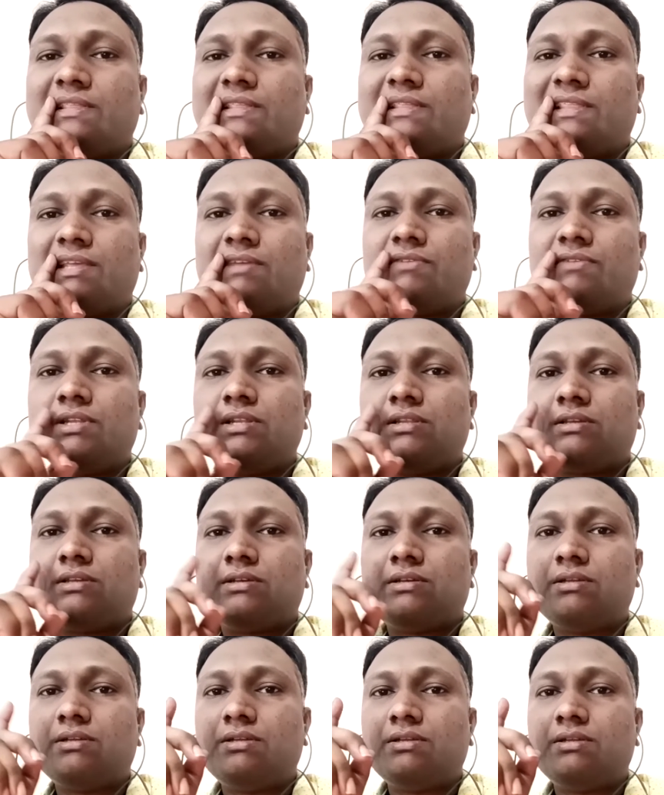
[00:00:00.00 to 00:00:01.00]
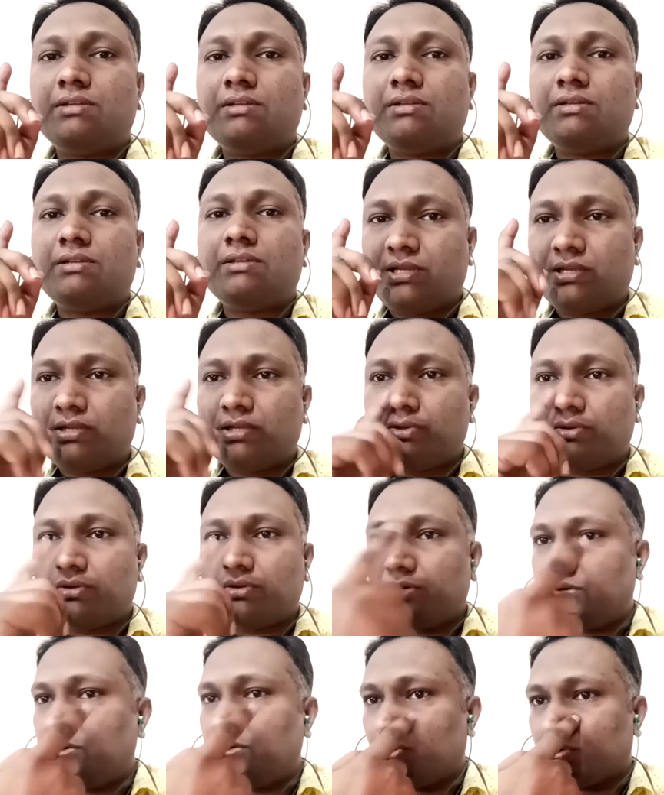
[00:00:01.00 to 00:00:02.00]
They will open your
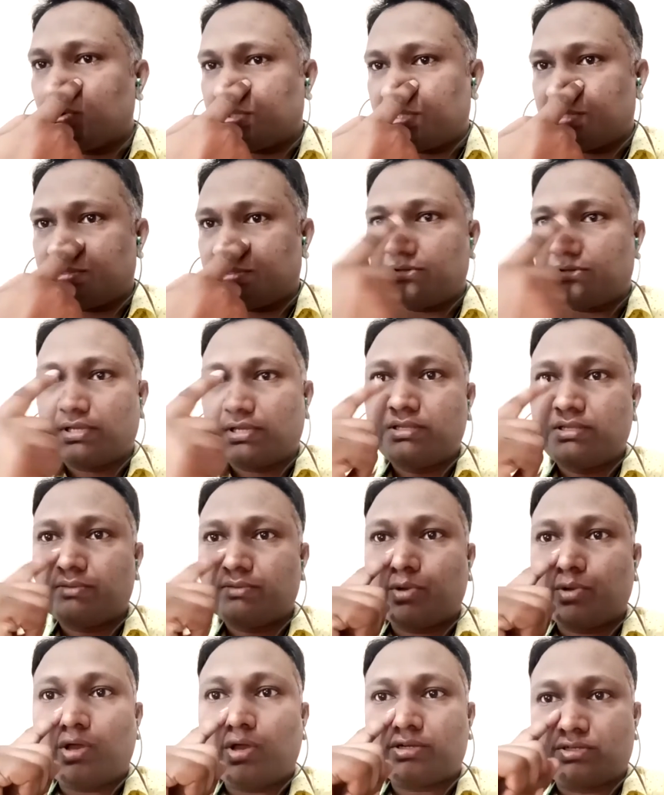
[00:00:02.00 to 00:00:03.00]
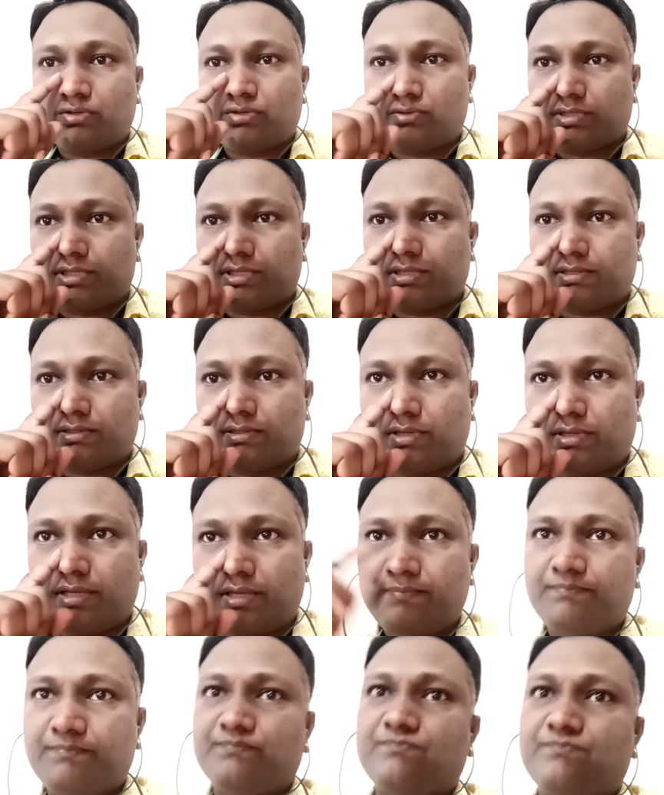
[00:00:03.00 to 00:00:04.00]
noses. Okay, blocked noses. Okay,
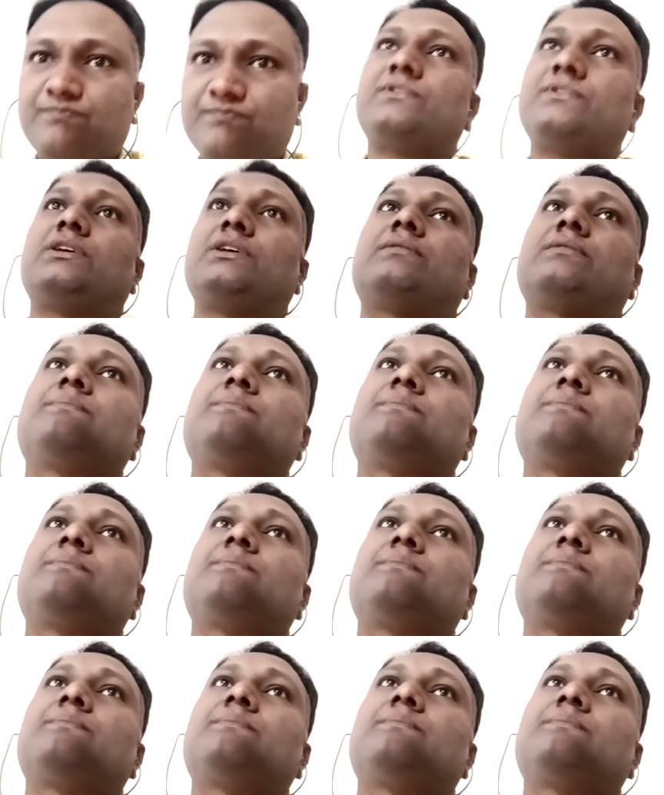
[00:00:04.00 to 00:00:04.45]
yeah.